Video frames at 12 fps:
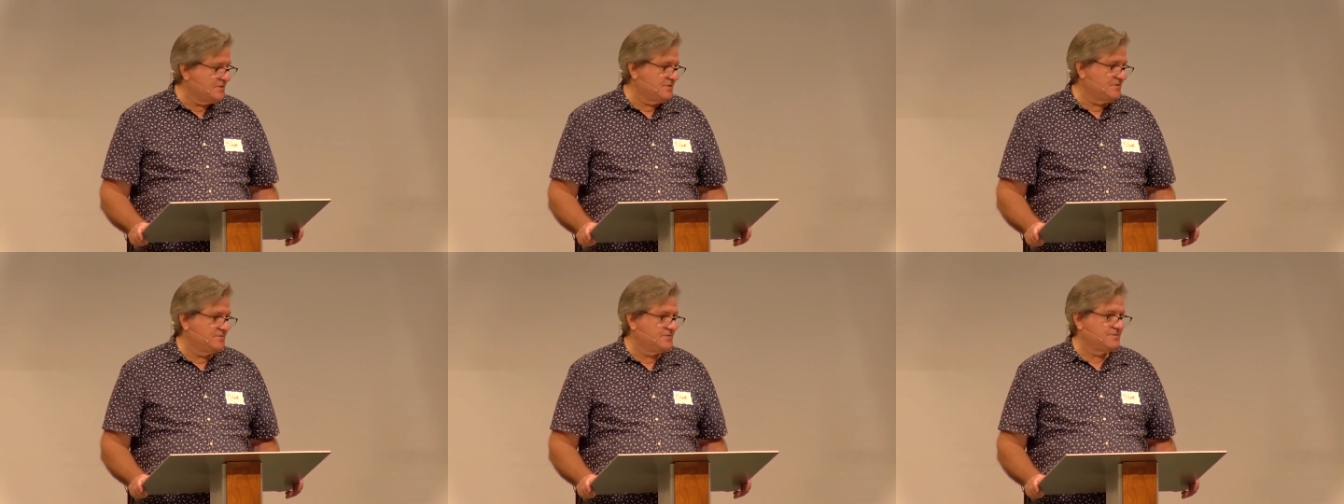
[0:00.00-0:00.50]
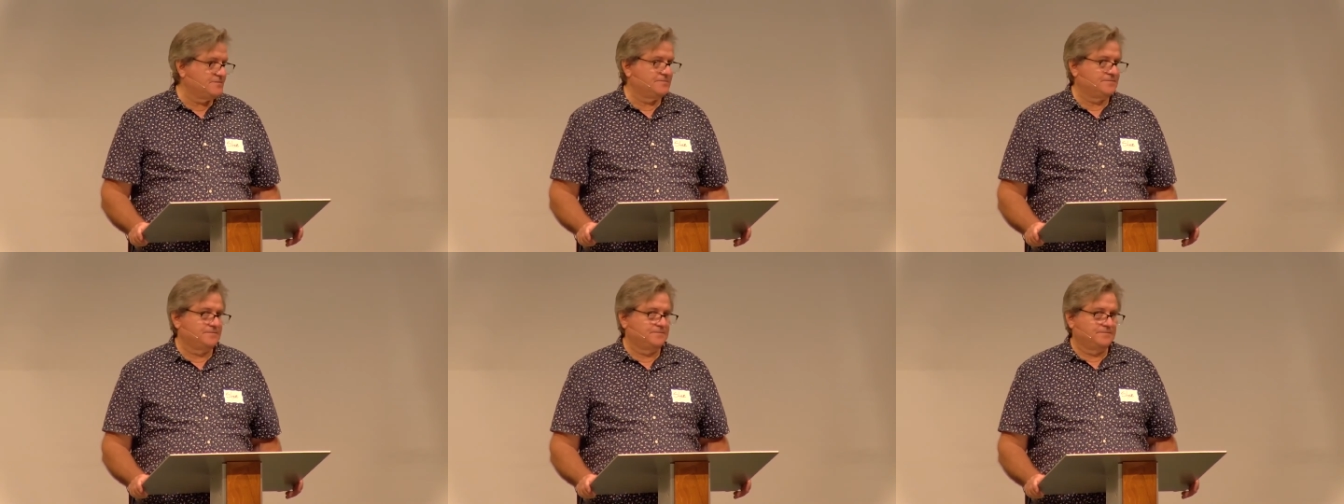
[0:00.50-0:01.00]
good news.
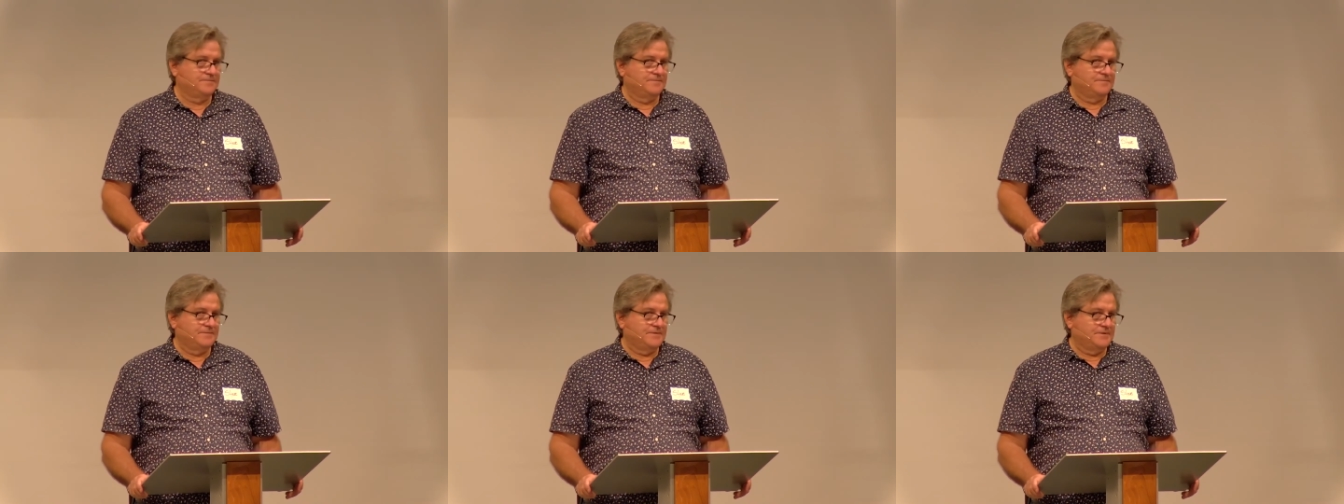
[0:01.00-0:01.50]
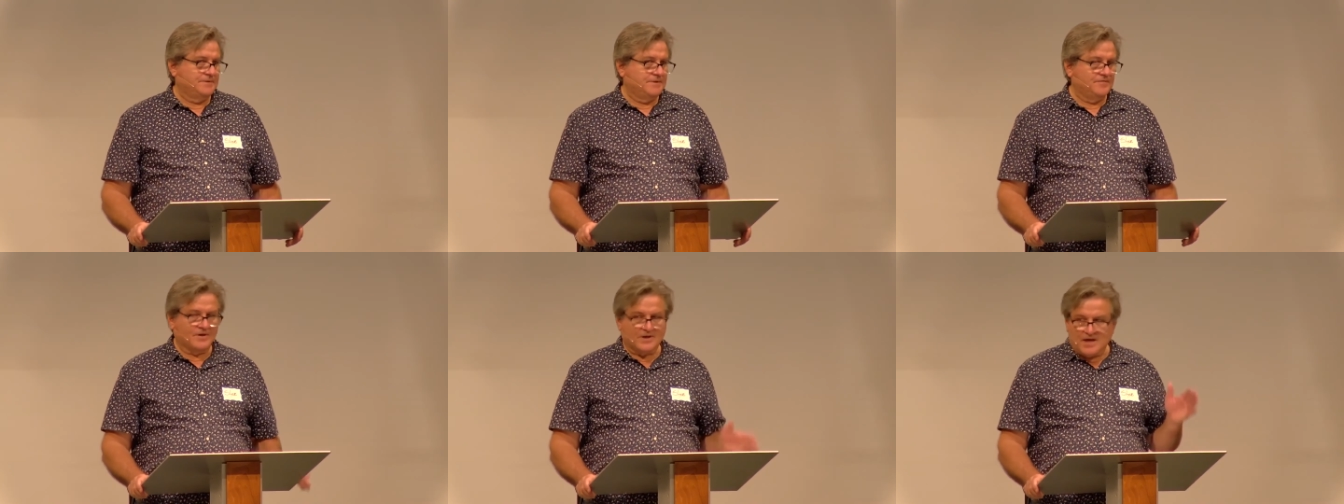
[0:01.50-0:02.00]

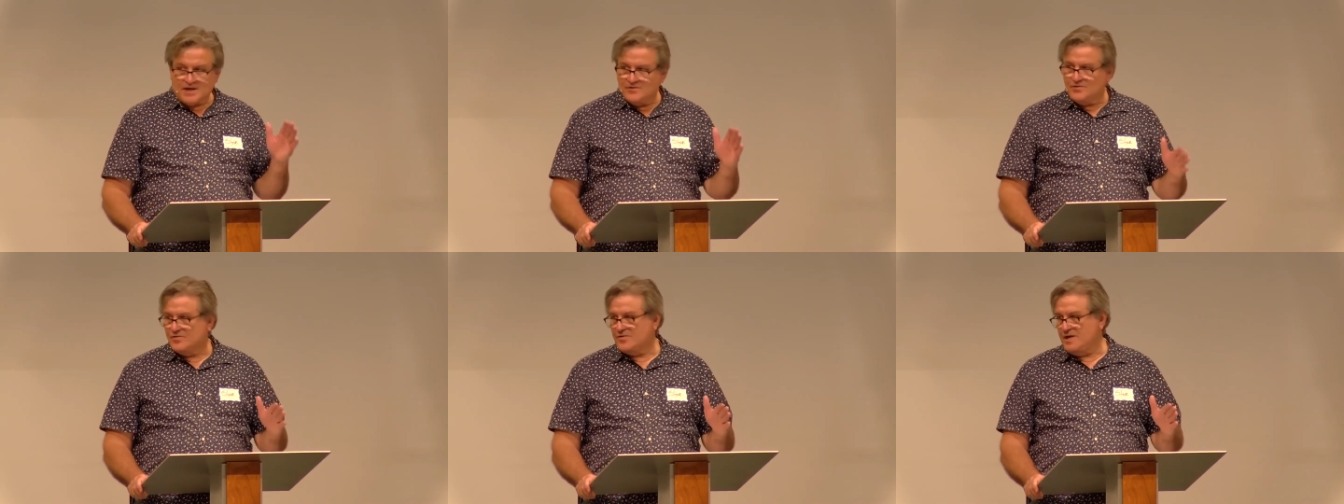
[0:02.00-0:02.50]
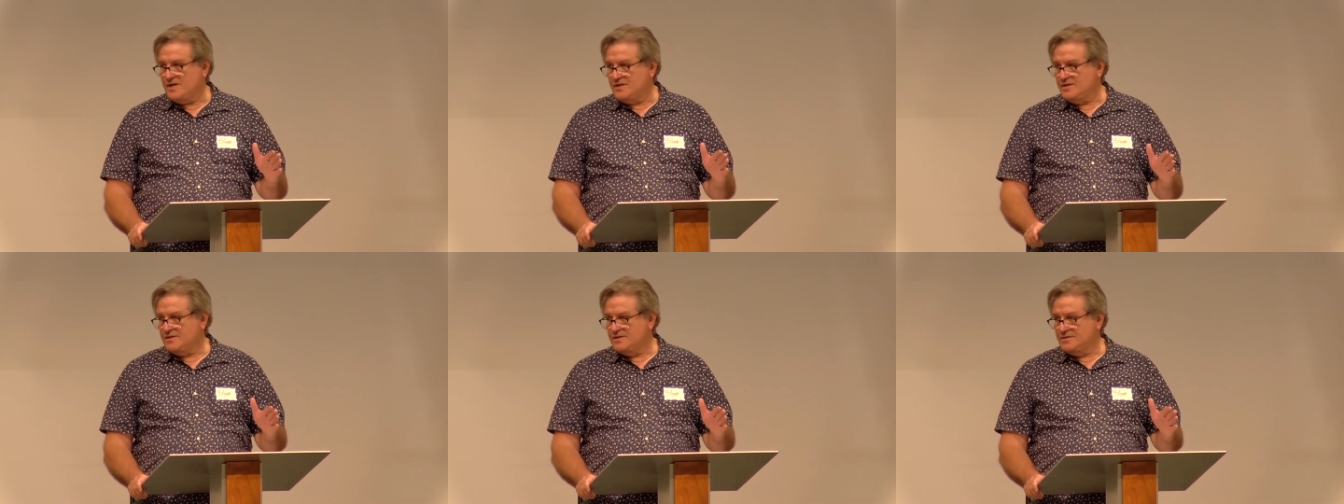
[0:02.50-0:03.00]
The God who
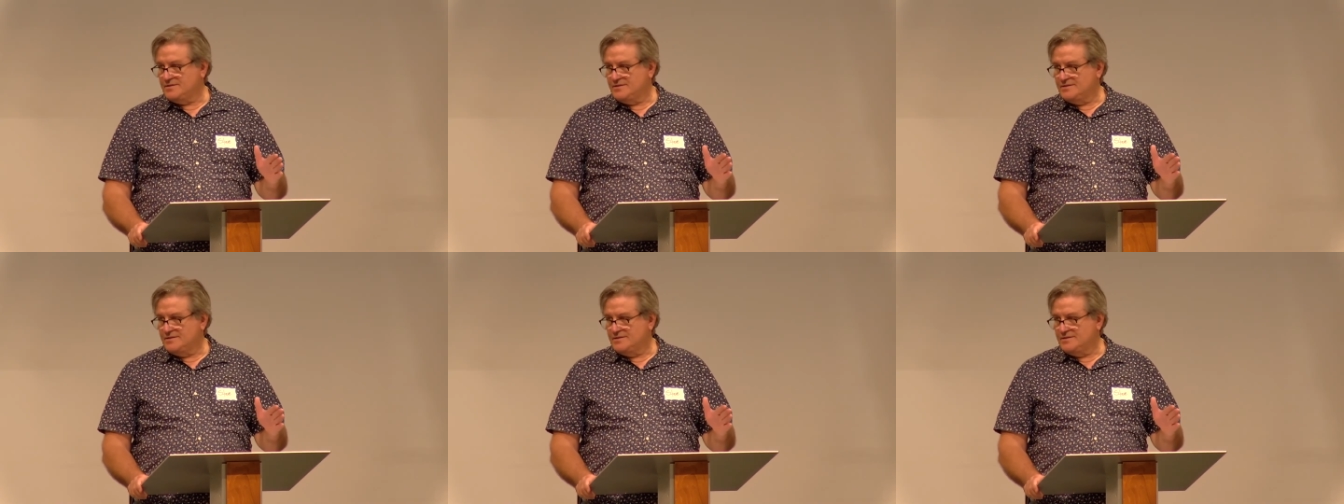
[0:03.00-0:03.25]
created